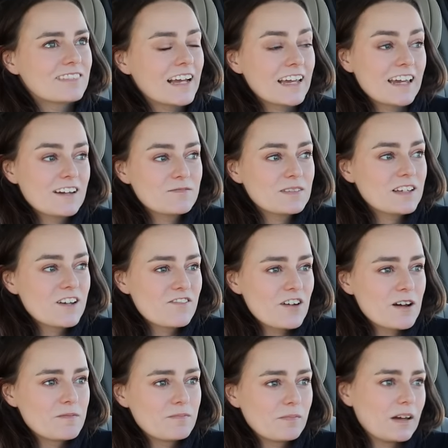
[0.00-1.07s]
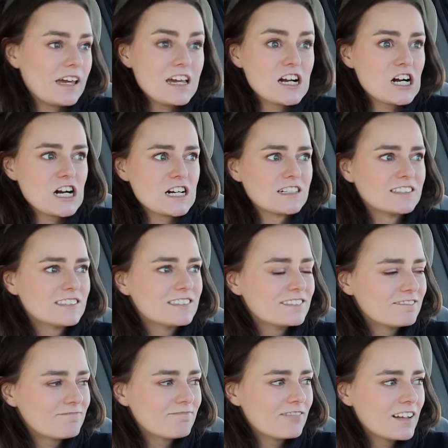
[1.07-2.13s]
I can't believe I'm here.
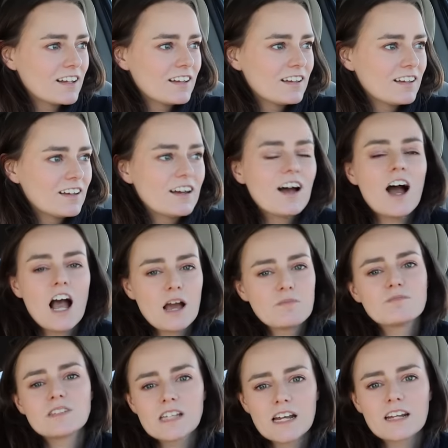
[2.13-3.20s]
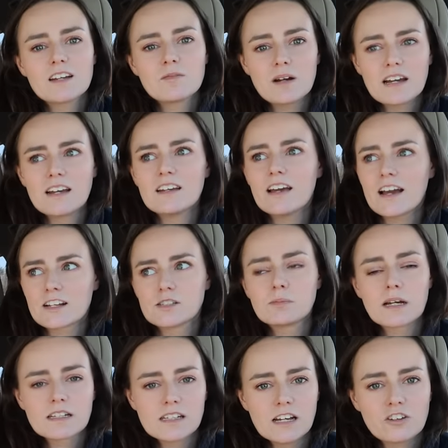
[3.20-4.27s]
I'm setting my
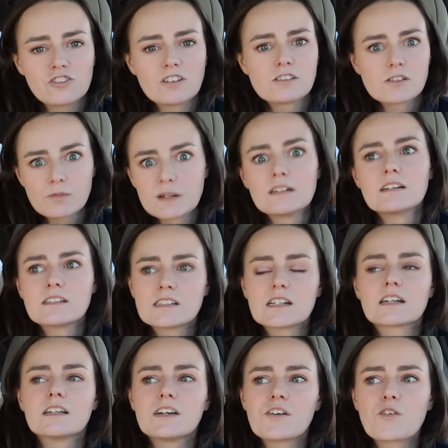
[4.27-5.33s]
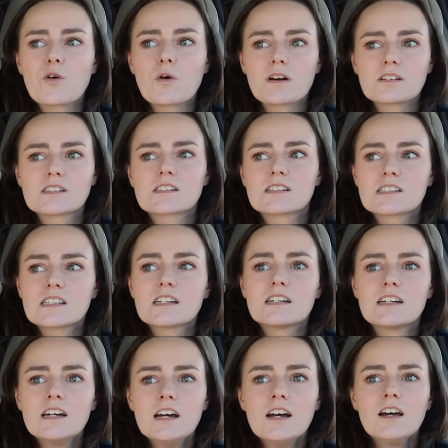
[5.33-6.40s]
expectations realistically, of course, because
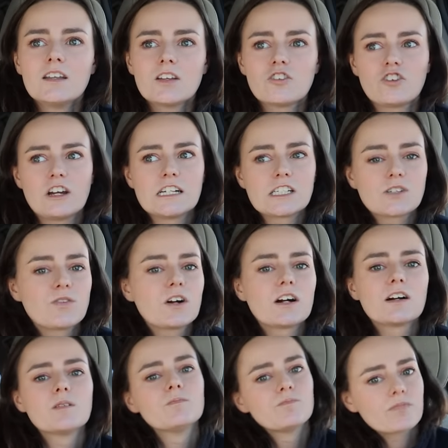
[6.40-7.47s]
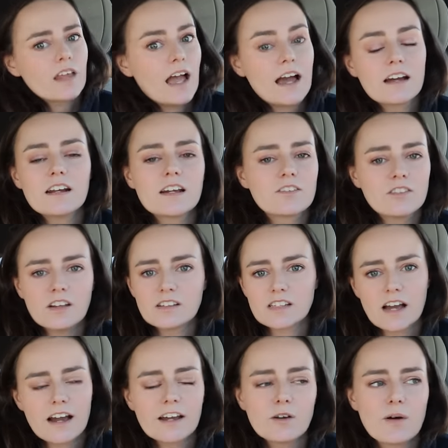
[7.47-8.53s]
the the chance for any of these
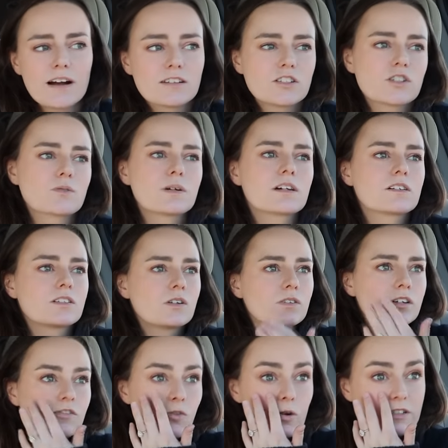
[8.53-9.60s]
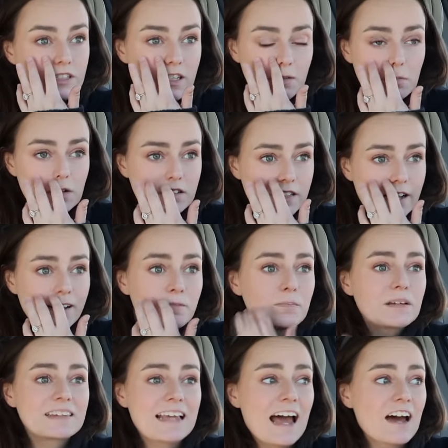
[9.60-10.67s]
IUIs to work is only 14%,
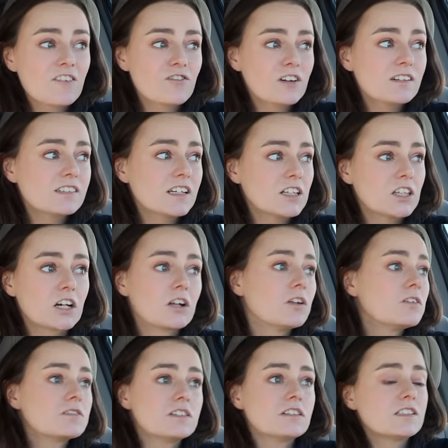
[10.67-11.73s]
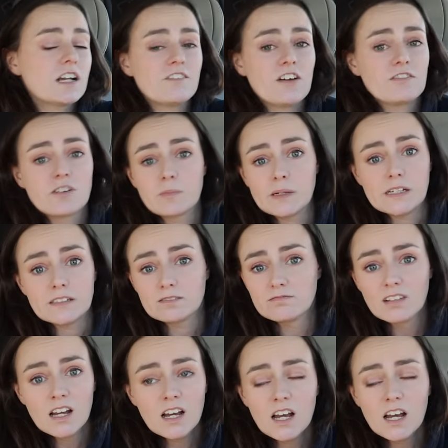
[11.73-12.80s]
but that feels like the closest I've ever been
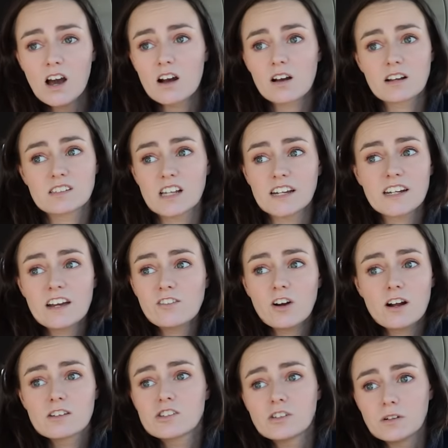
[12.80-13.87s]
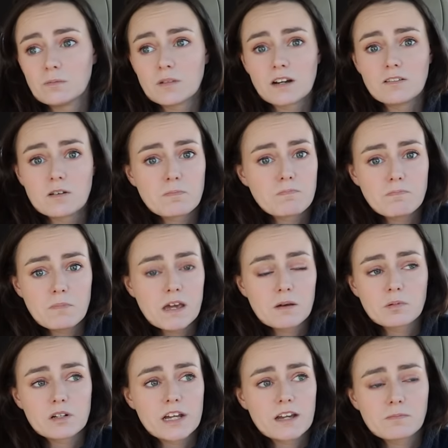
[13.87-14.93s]
because I never assumed I would be
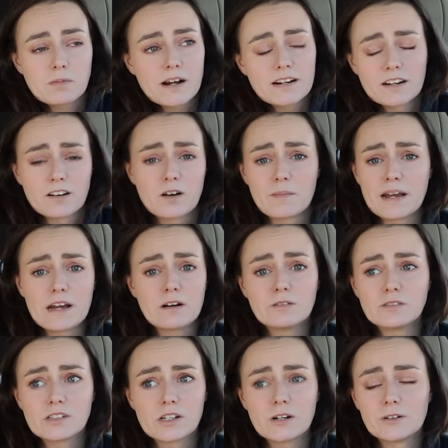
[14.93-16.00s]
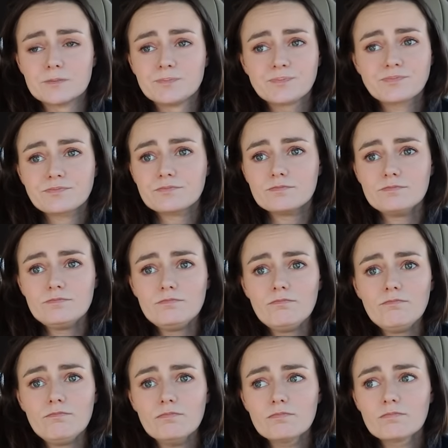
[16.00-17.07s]
able to get pregnant on my own. So
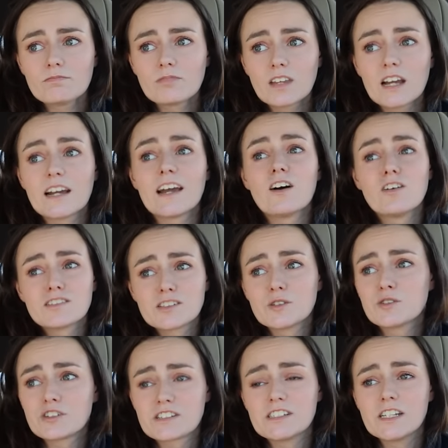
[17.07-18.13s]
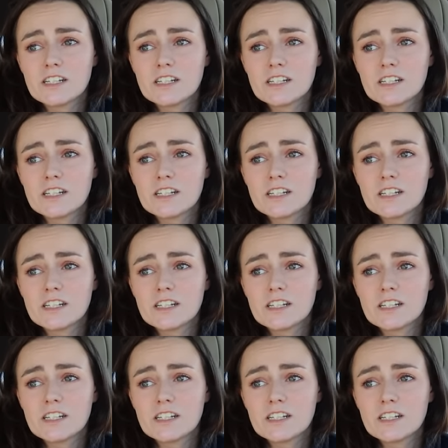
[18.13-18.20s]
I also just